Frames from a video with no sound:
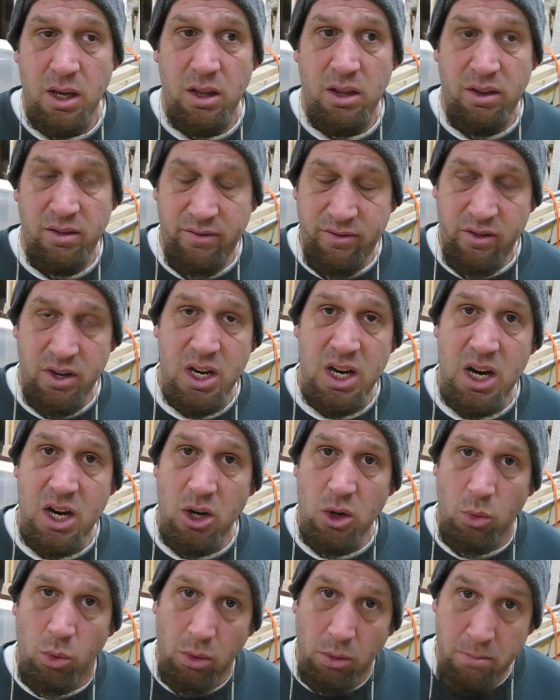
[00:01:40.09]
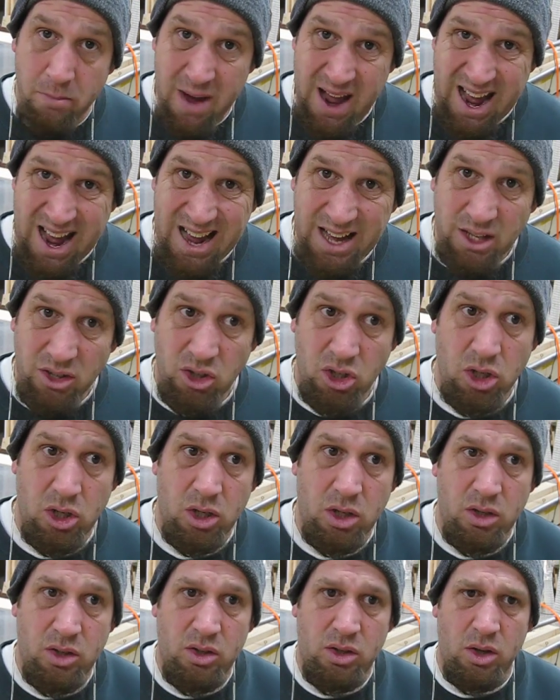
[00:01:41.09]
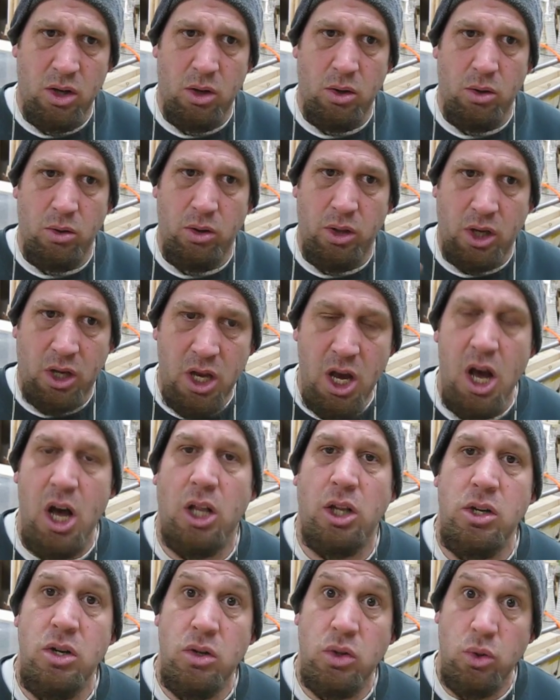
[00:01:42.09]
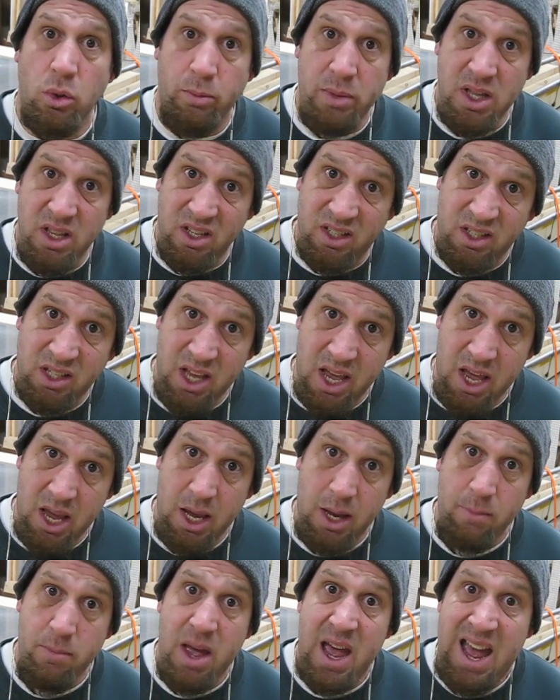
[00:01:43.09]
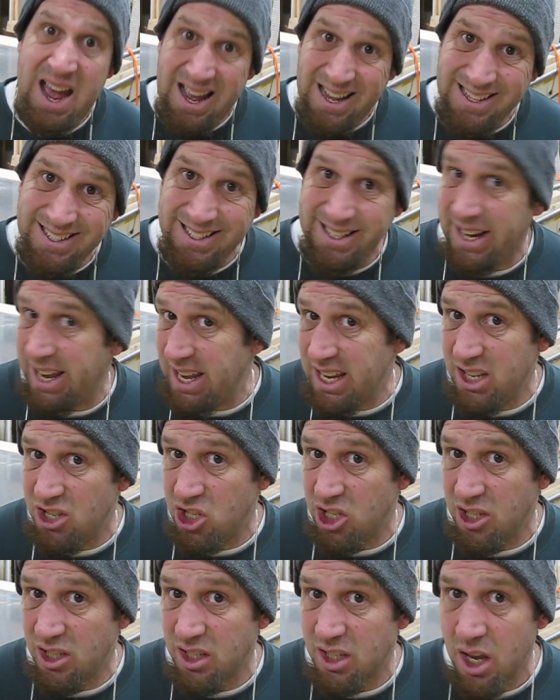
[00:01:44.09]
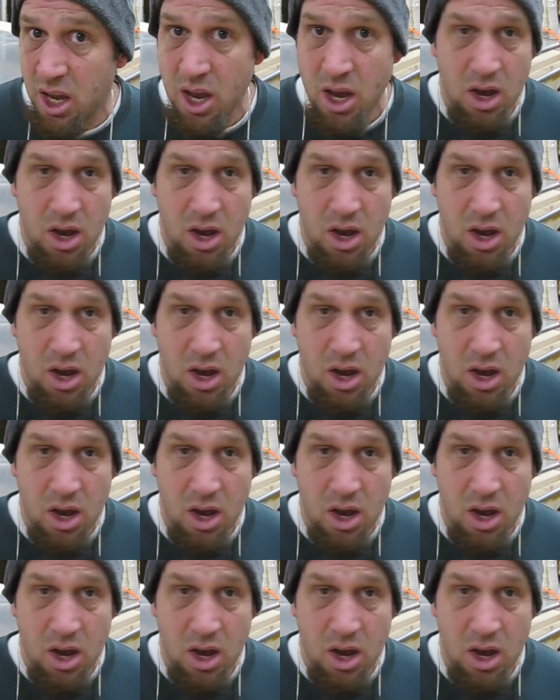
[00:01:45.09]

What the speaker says: the veneer will match, so the colors will be the same as it ages,